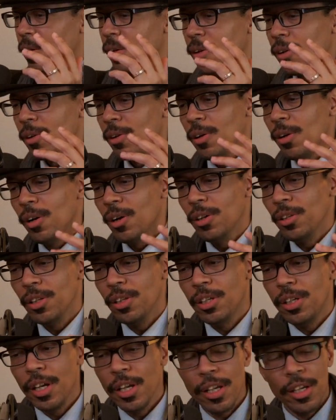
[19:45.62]
on the
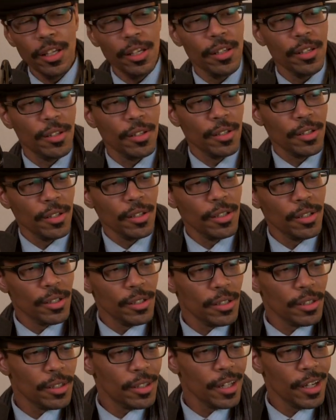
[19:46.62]
day
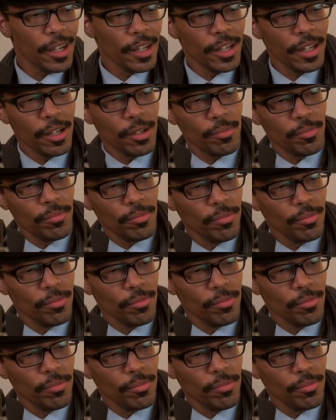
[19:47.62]
that I am